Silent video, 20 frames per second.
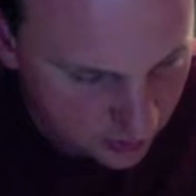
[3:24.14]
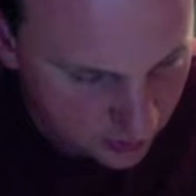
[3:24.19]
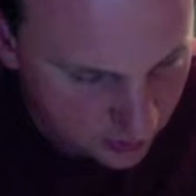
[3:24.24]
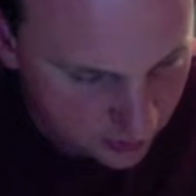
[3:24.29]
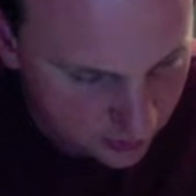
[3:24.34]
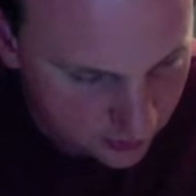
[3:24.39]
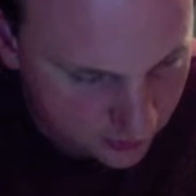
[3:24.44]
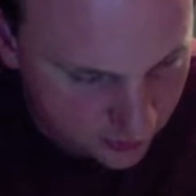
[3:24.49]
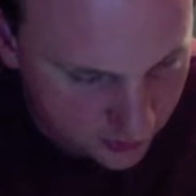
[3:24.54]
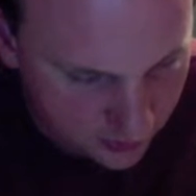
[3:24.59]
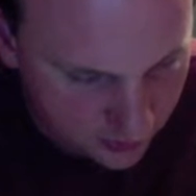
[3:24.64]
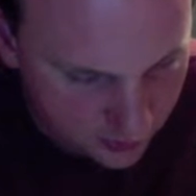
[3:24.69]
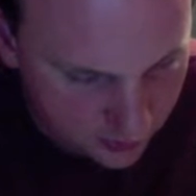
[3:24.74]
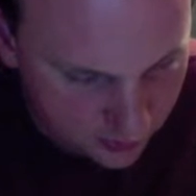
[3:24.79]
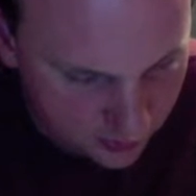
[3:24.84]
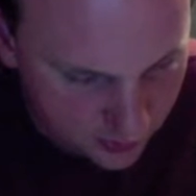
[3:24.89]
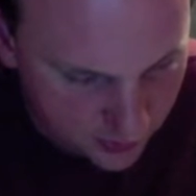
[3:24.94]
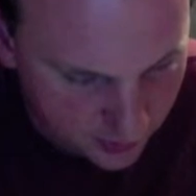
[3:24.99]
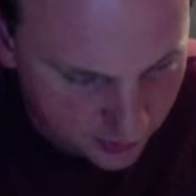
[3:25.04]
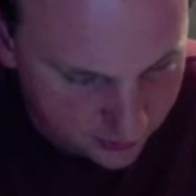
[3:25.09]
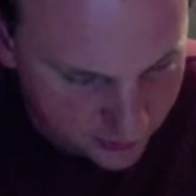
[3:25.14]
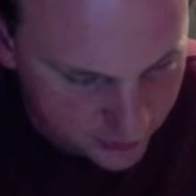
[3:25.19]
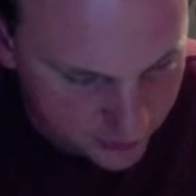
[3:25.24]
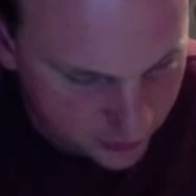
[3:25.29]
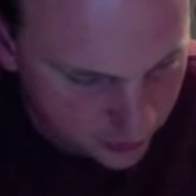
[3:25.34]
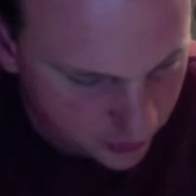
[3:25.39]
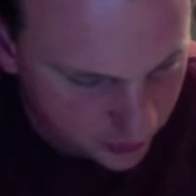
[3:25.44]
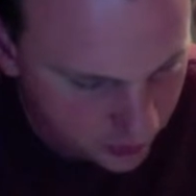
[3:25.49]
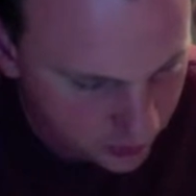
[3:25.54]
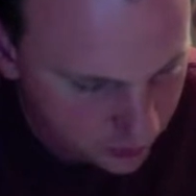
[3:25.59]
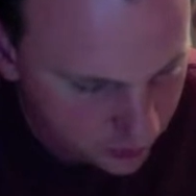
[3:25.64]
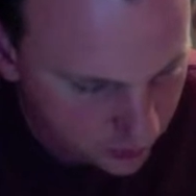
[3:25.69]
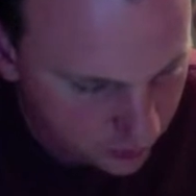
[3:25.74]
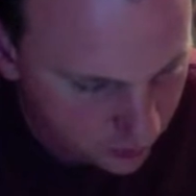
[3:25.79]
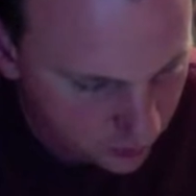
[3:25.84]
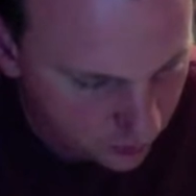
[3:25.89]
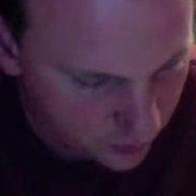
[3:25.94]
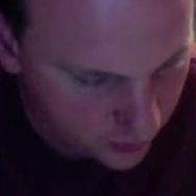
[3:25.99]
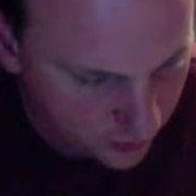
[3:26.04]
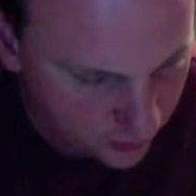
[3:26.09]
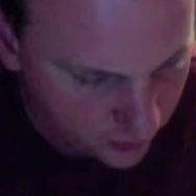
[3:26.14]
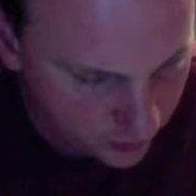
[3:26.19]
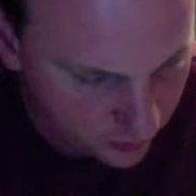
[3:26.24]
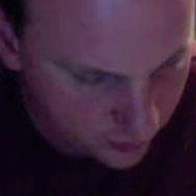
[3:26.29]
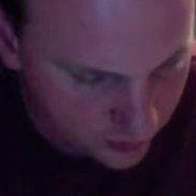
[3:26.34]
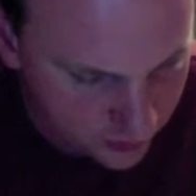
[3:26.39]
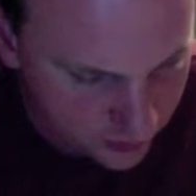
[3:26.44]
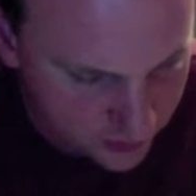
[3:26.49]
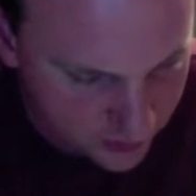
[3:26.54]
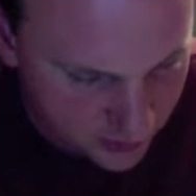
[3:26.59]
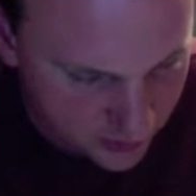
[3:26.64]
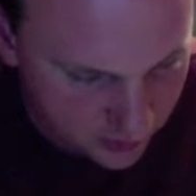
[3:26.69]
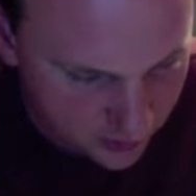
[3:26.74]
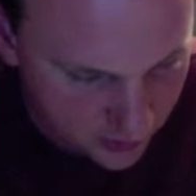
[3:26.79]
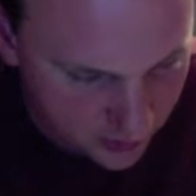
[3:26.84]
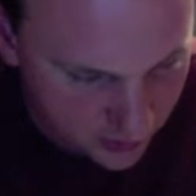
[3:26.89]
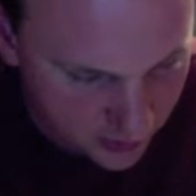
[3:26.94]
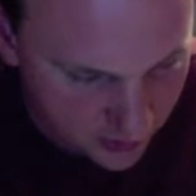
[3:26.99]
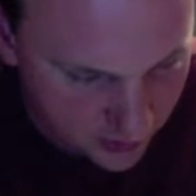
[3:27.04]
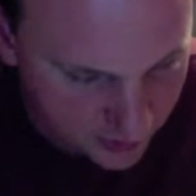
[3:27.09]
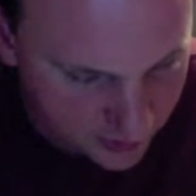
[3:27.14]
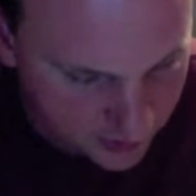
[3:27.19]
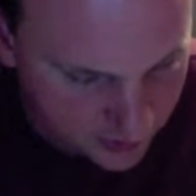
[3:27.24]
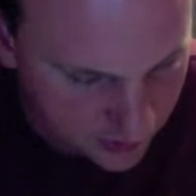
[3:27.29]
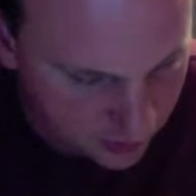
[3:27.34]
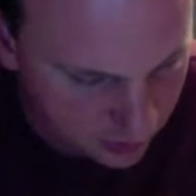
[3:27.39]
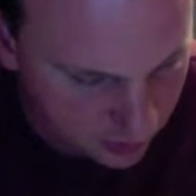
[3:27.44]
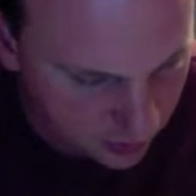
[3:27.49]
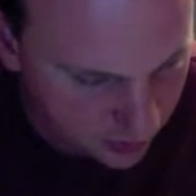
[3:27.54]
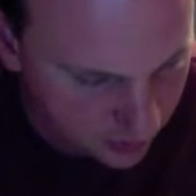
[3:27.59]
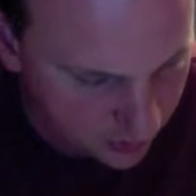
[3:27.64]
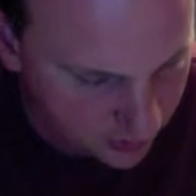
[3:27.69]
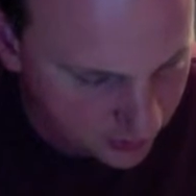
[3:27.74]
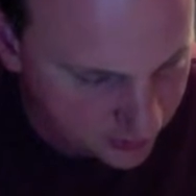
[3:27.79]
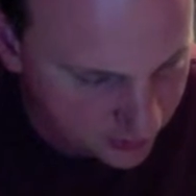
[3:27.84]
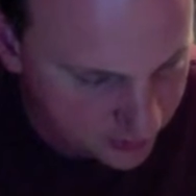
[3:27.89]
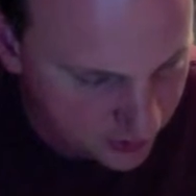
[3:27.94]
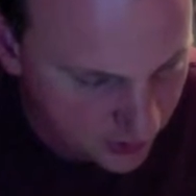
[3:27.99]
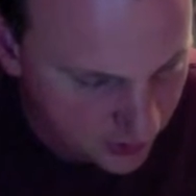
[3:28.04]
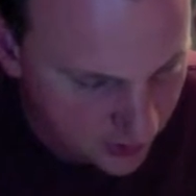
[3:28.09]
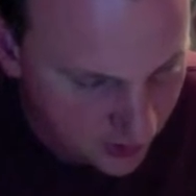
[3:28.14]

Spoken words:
Then the men of Judah went with the Simeonites, their brothers,